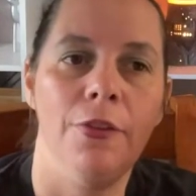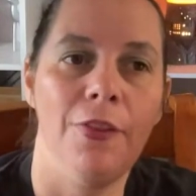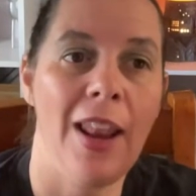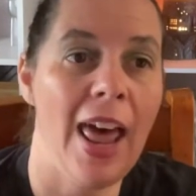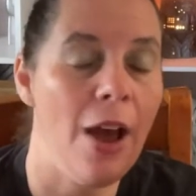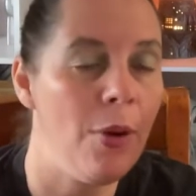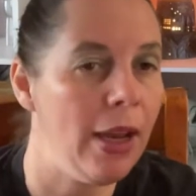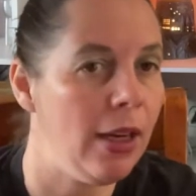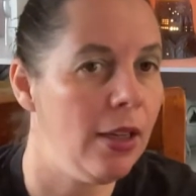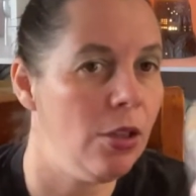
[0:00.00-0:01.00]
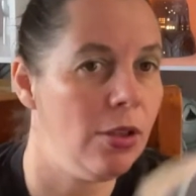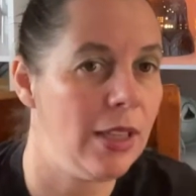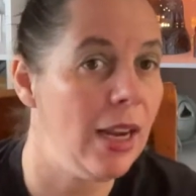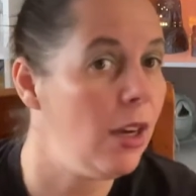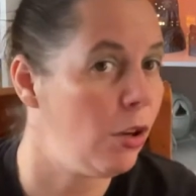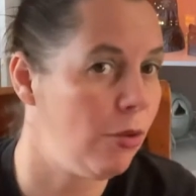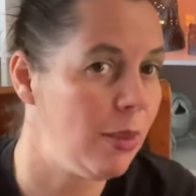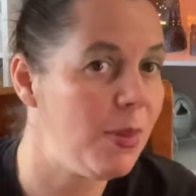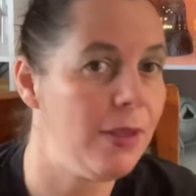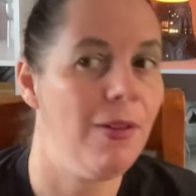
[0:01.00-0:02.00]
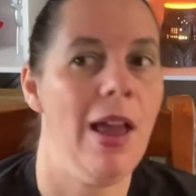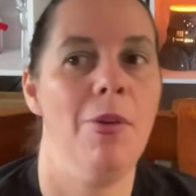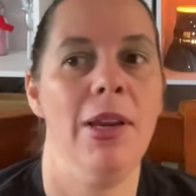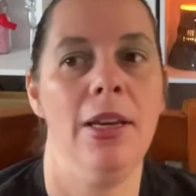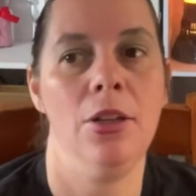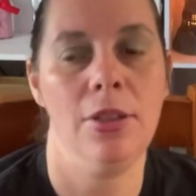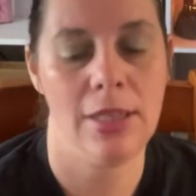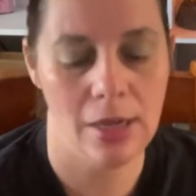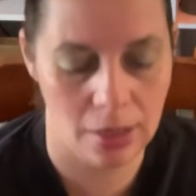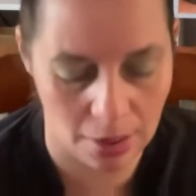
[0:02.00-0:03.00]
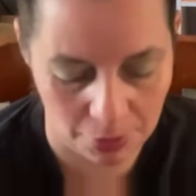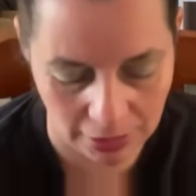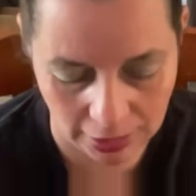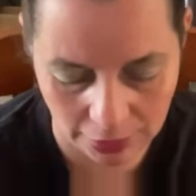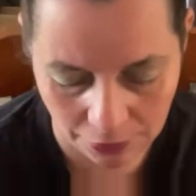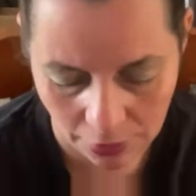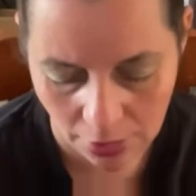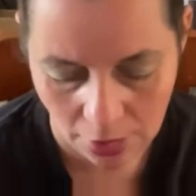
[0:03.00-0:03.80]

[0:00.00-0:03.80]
flower in New Zealand, a Christmas flower in New Zealand, I believe.